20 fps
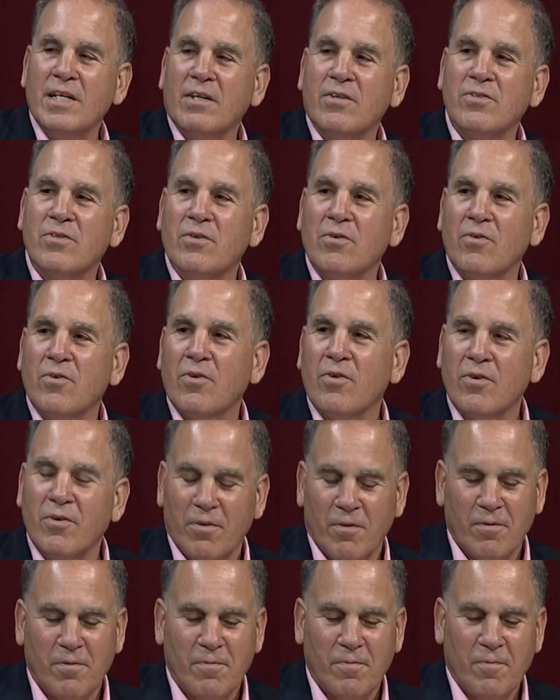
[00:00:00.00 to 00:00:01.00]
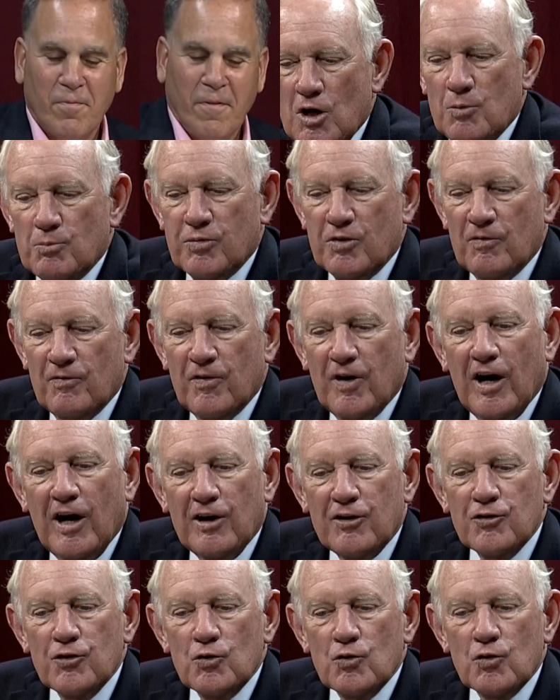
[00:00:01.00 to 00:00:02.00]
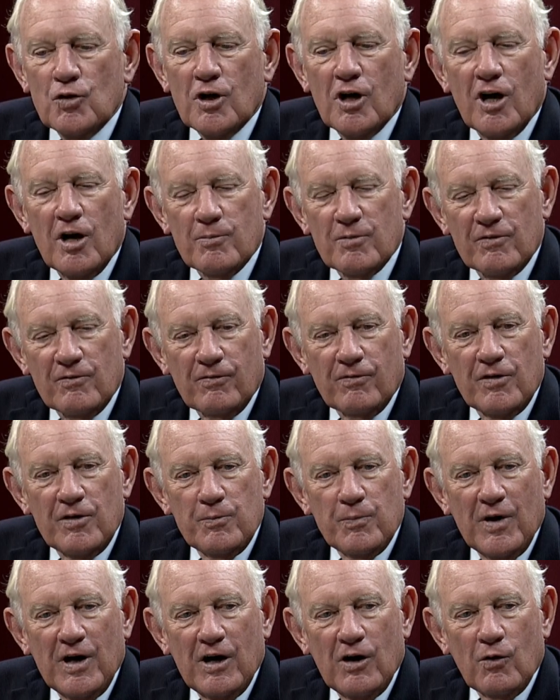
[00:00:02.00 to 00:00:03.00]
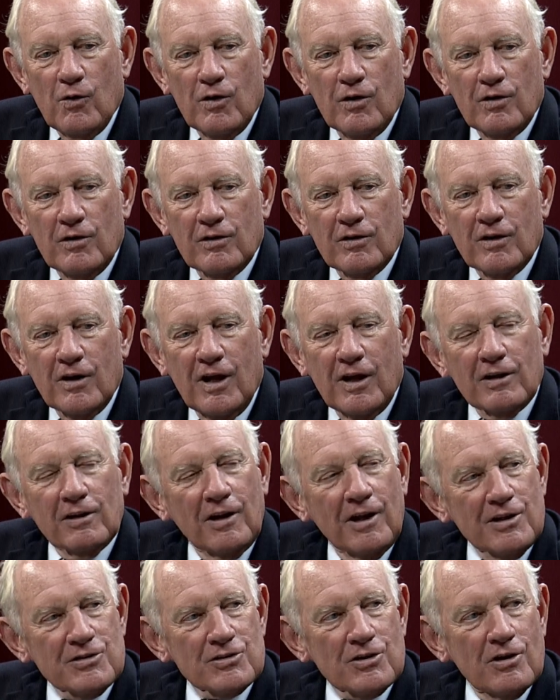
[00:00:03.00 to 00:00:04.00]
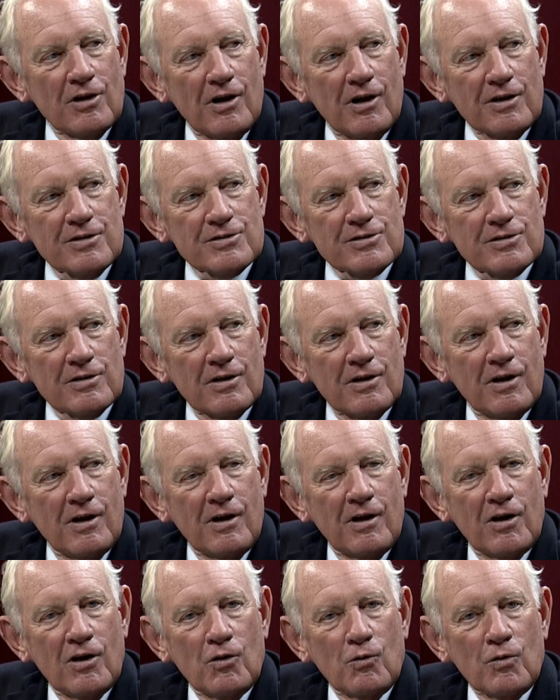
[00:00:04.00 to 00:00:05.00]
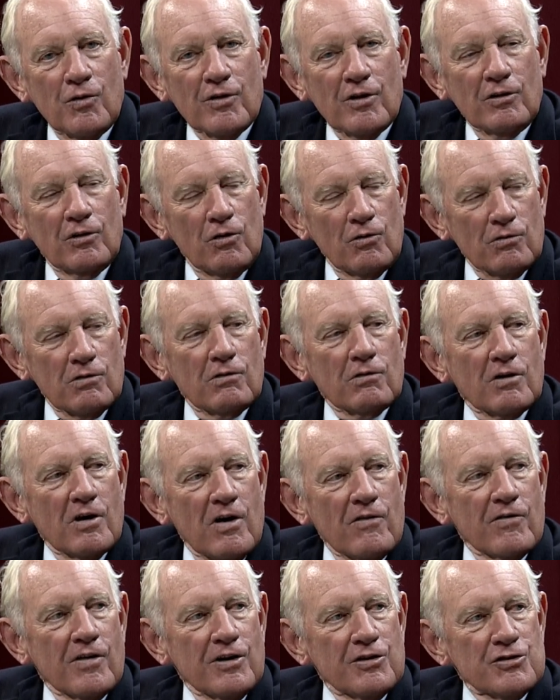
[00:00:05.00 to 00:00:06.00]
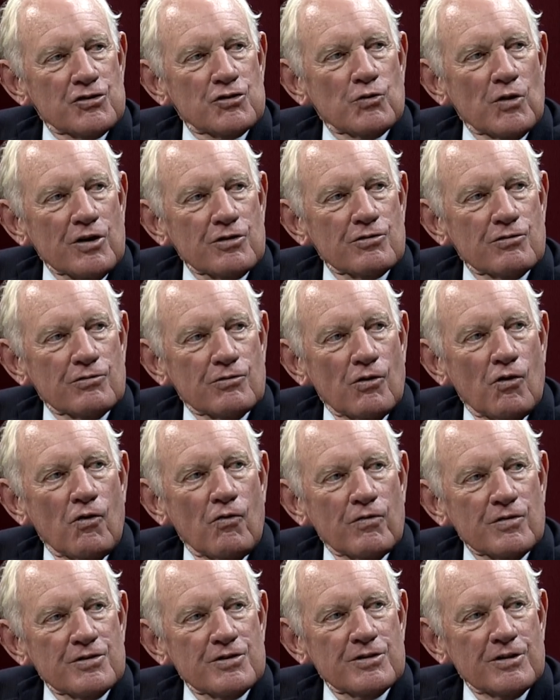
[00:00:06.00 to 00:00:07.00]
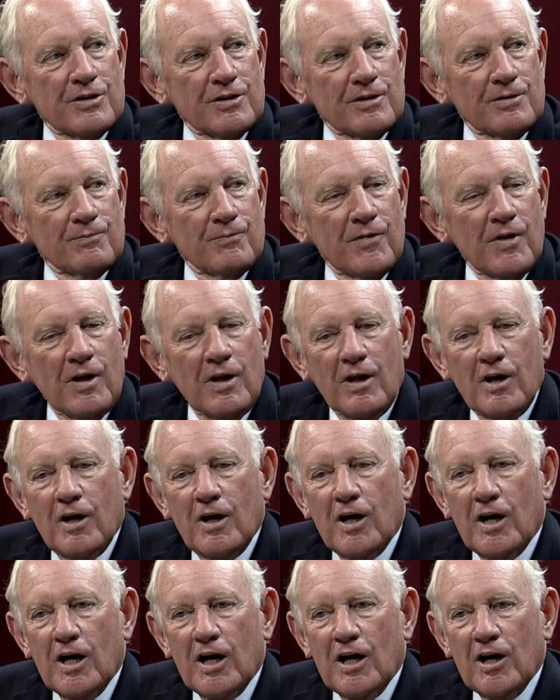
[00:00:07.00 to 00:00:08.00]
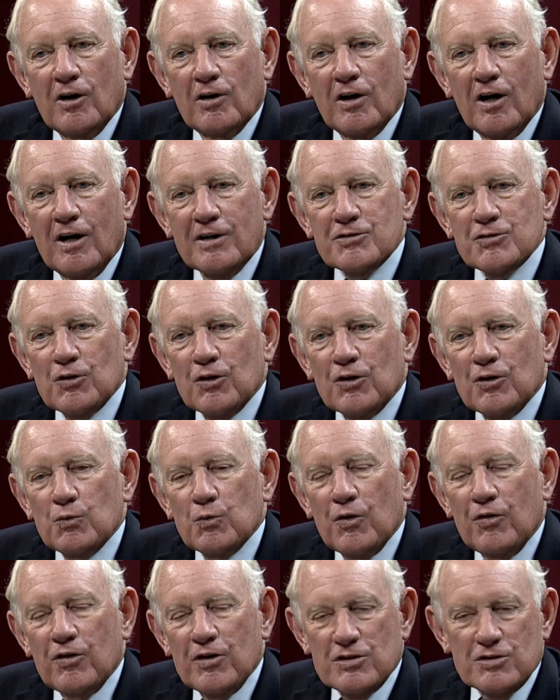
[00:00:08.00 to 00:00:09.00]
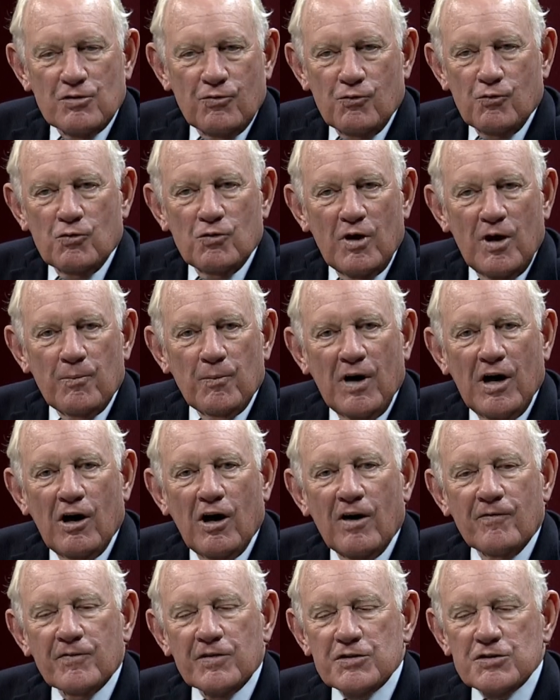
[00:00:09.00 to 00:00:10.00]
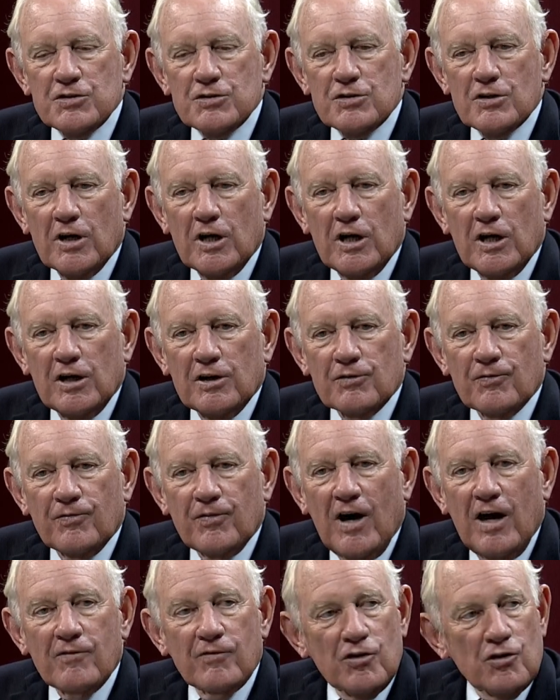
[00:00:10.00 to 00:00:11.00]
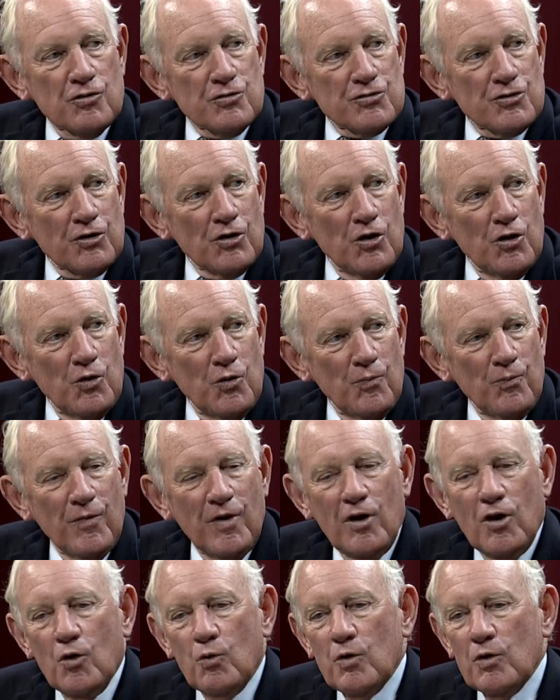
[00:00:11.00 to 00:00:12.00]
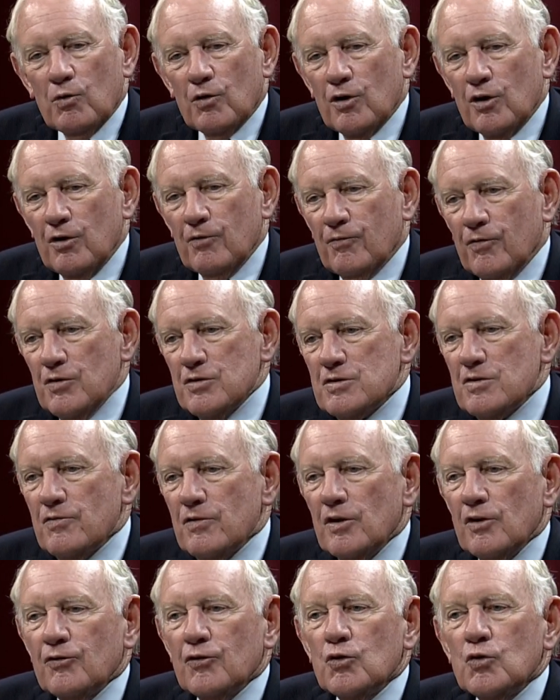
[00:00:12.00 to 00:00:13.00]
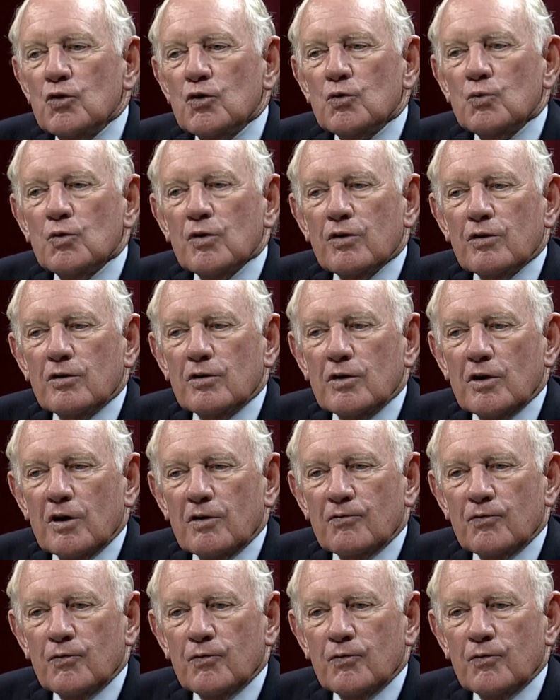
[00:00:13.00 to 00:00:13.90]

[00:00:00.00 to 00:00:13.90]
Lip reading: It is going to provide you carbon-free power at less cost with a local governing structure to oversee it. I started with this throughout my office 5 years ago. Mm-hmm. We were going to first of all do it with the